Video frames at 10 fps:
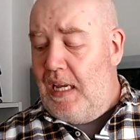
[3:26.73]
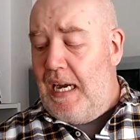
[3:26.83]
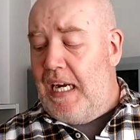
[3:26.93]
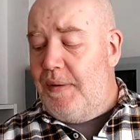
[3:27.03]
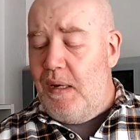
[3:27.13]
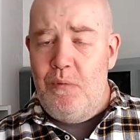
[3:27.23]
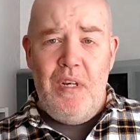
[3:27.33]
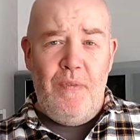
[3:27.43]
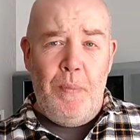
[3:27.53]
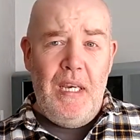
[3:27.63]
Anyway, we're
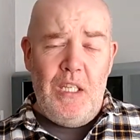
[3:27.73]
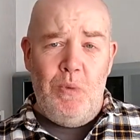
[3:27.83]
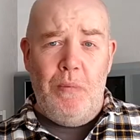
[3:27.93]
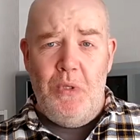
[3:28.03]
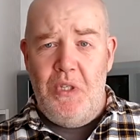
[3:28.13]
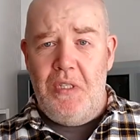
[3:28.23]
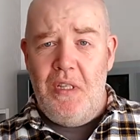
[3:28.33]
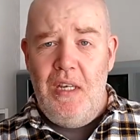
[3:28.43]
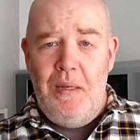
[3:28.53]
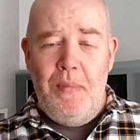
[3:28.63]
here for PS1, which is
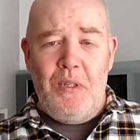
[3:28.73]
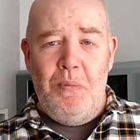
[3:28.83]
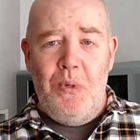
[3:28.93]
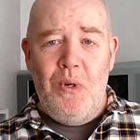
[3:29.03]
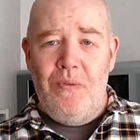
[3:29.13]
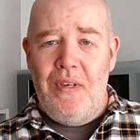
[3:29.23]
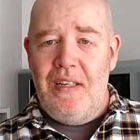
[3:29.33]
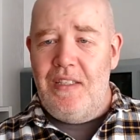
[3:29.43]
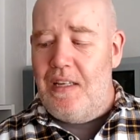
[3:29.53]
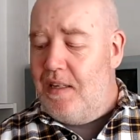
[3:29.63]
the most important
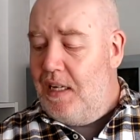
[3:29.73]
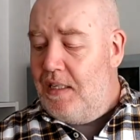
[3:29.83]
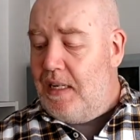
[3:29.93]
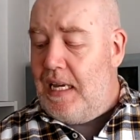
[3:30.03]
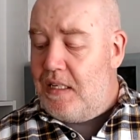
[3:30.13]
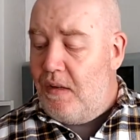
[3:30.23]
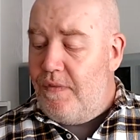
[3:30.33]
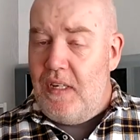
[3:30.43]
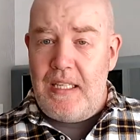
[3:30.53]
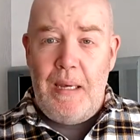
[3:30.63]
thing, isn't it? So yeah, so the
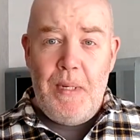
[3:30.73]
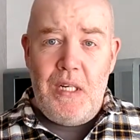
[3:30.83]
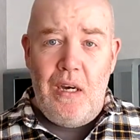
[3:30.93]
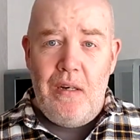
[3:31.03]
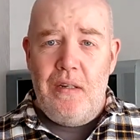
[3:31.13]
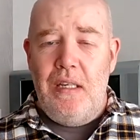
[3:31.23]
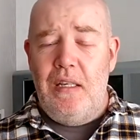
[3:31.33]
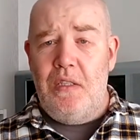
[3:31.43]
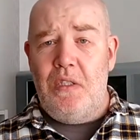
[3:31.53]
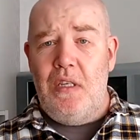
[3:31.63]
first game I got
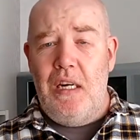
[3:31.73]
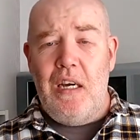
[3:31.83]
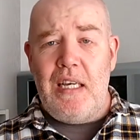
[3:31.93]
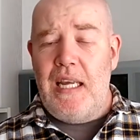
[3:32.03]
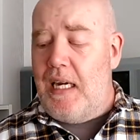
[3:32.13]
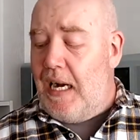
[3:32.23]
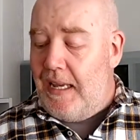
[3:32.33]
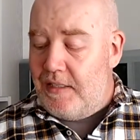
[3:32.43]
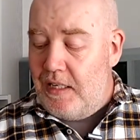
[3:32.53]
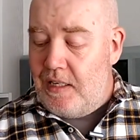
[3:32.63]
is an arcade
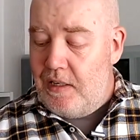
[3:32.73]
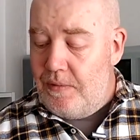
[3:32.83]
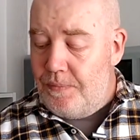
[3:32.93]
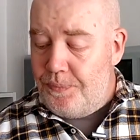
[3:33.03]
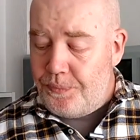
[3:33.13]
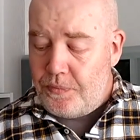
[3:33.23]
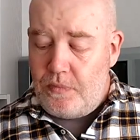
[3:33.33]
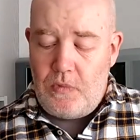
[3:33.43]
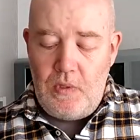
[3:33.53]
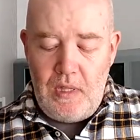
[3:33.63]
classic.
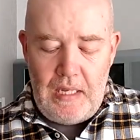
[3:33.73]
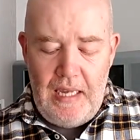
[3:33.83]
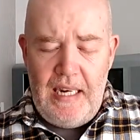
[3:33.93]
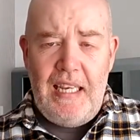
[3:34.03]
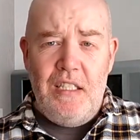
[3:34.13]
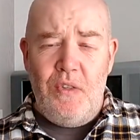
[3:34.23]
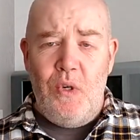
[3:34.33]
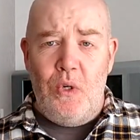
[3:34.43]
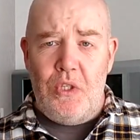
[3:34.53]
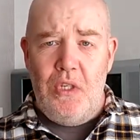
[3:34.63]
And that is, of
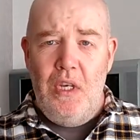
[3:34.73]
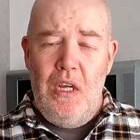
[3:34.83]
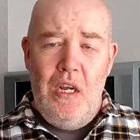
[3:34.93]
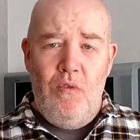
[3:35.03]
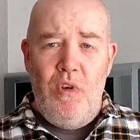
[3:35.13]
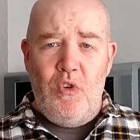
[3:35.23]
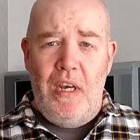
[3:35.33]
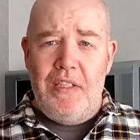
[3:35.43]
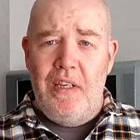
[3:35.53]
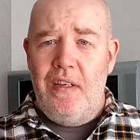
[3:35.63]
course, Ridge
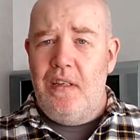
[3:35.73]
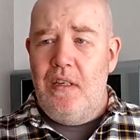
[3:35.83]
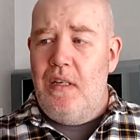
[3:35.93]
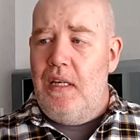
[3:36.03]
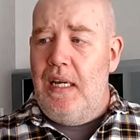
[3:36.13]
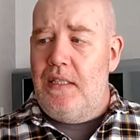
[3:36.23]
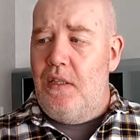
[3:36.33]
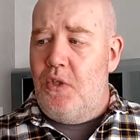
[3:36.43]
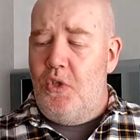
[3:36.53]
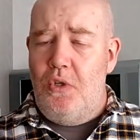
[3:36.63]
Racer. It's the